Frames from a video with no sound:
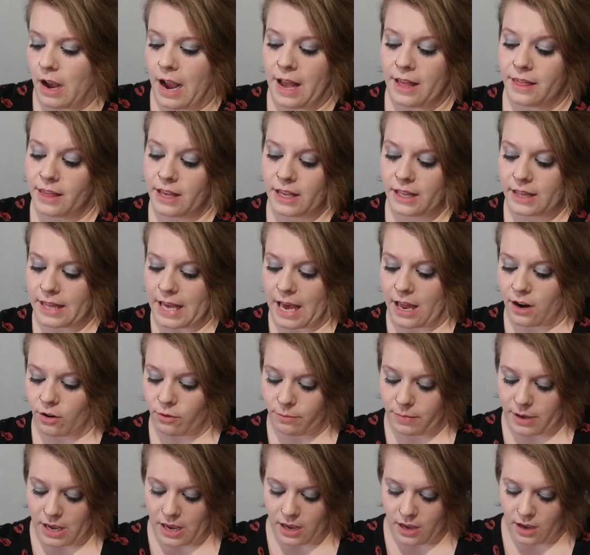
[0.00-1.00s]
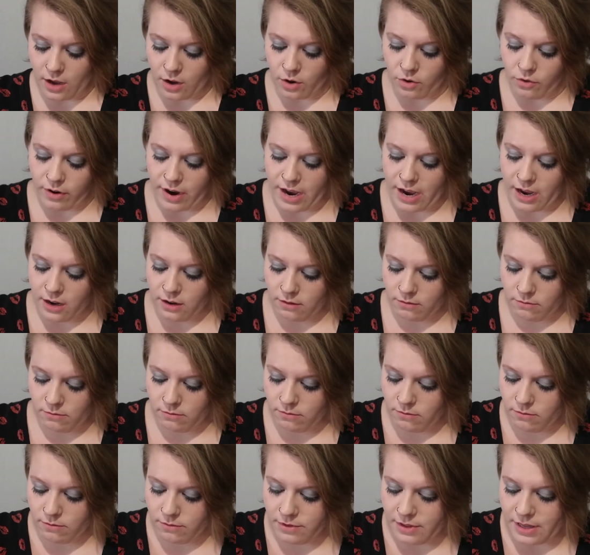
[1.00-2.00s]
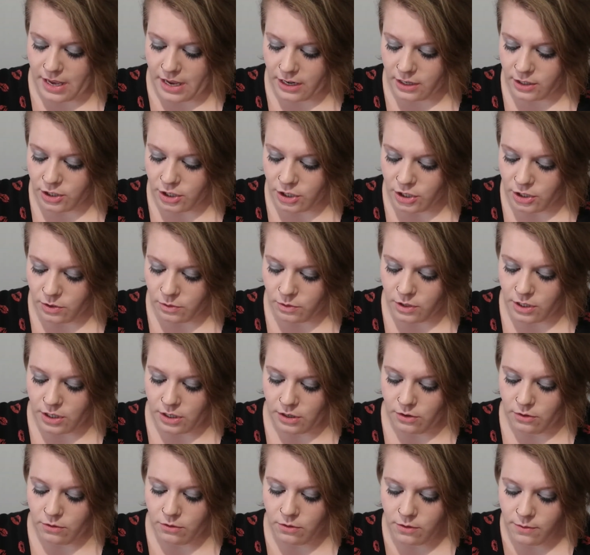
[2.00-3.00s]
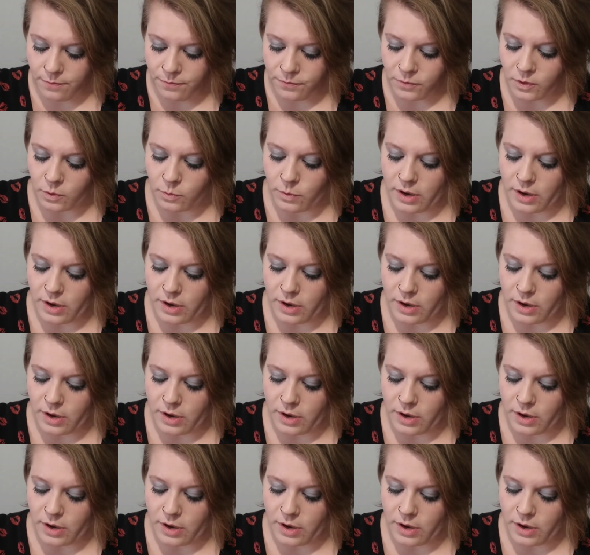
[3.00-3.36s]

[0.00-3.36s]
I think that'll be a great thing to do too.